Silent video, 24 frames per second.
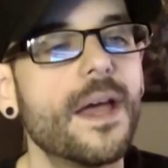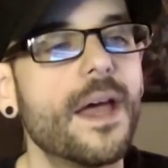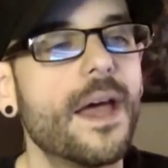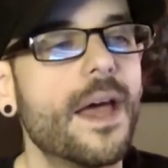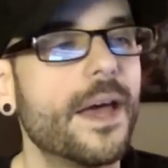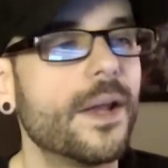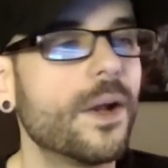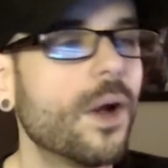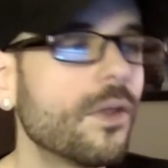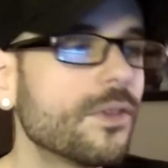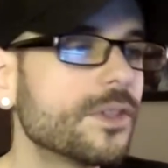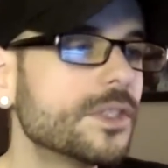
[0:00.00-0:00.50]

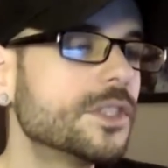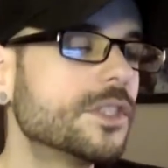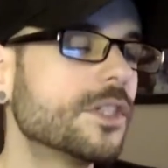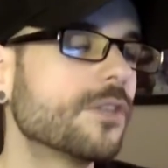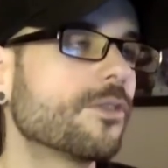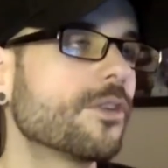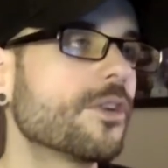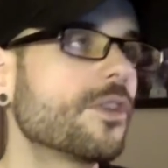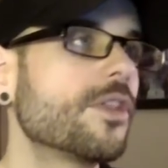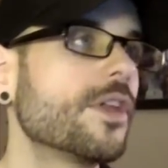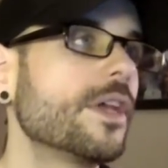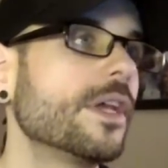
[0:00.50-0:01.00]
And all these
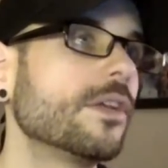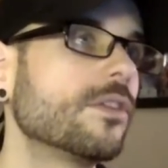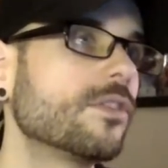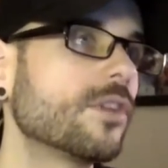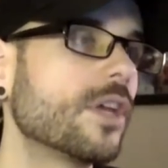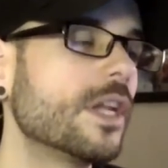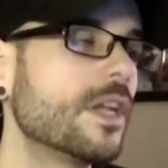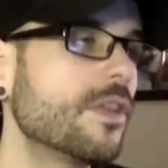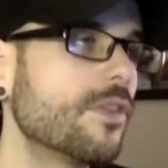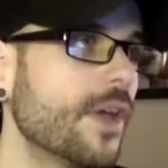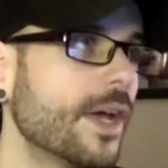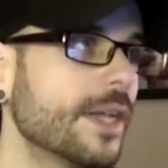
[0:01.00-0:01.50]
different things.
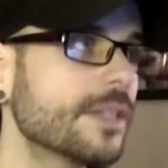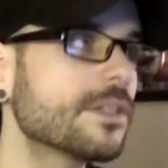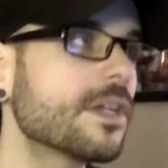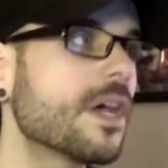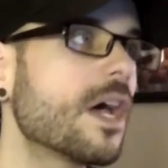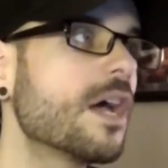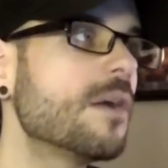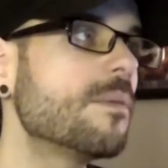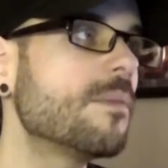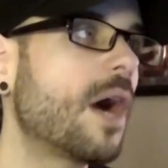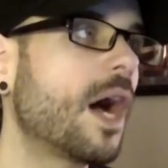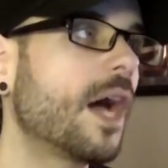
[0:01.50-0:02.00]
And at that
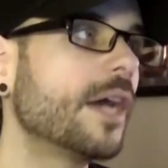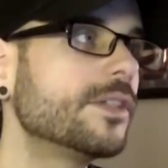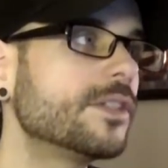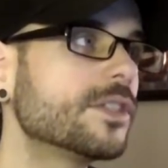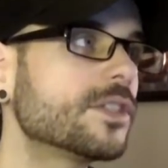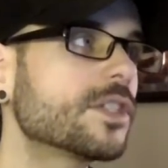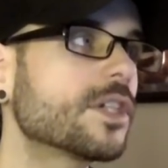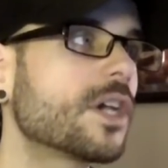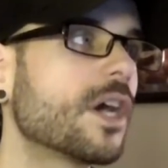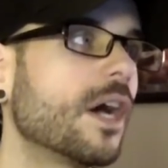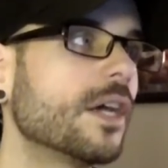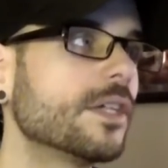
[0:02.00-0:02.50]
time, I
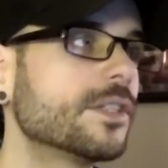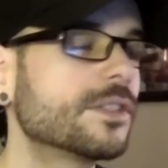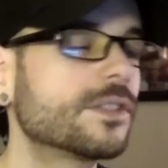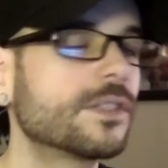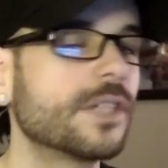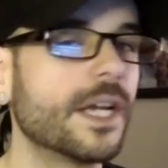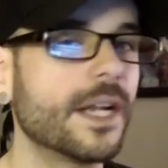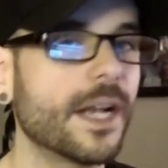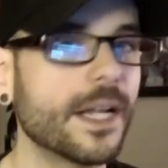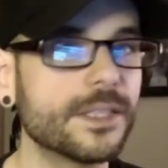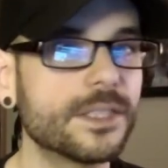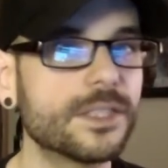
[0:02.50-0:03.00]
discussed,
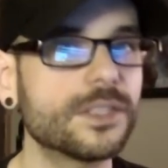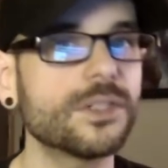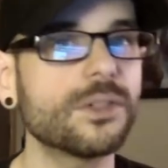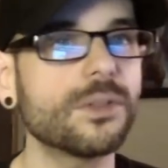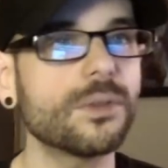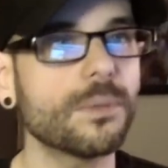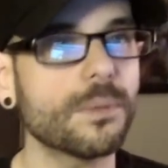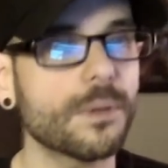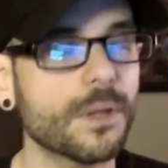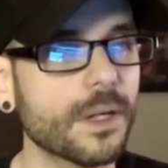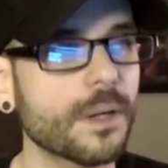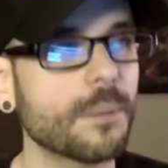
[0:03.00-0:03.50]
and I
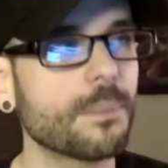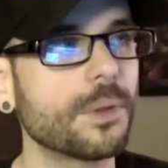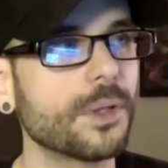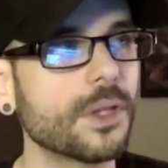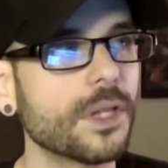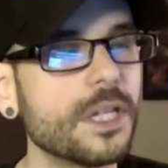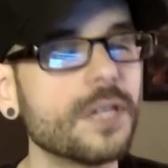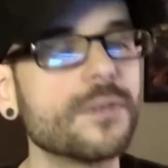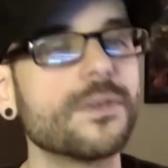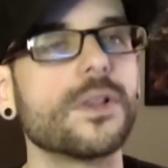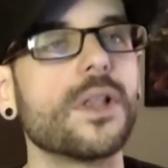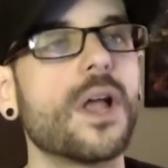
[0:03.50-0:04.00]
still
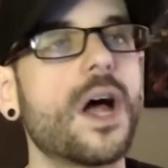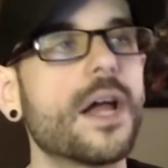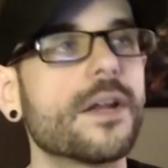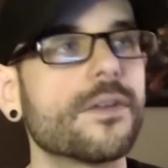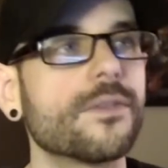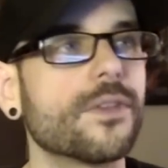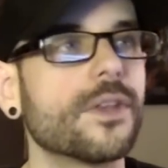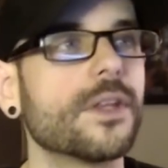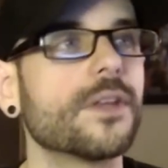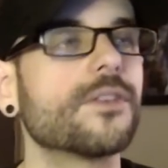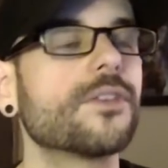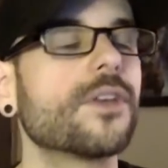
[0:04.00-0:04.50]
believe a lot
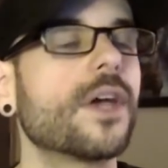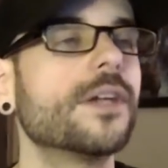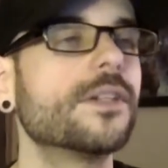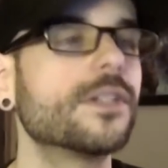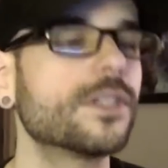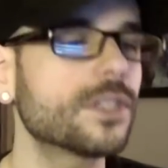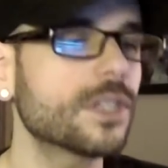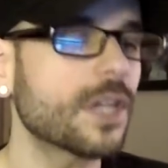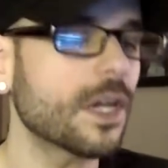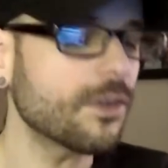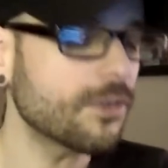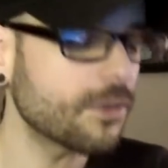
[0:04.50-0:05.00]
of this, I
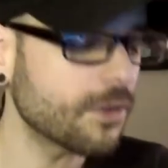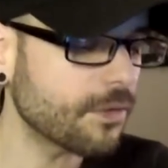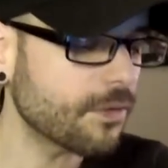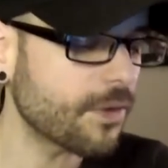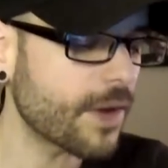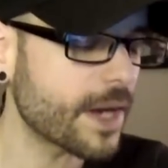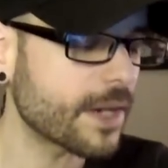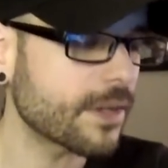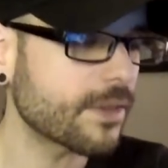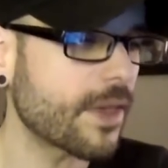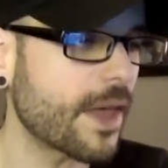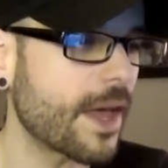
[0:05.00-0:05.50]
discussed the
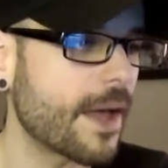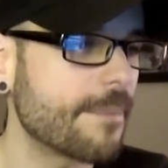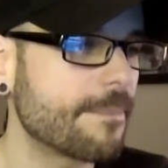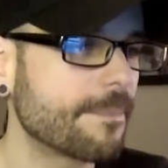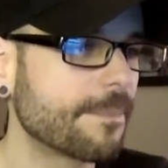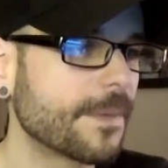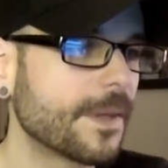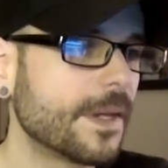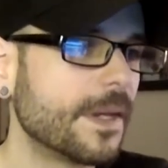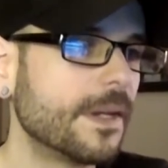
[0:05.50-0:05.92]
fact that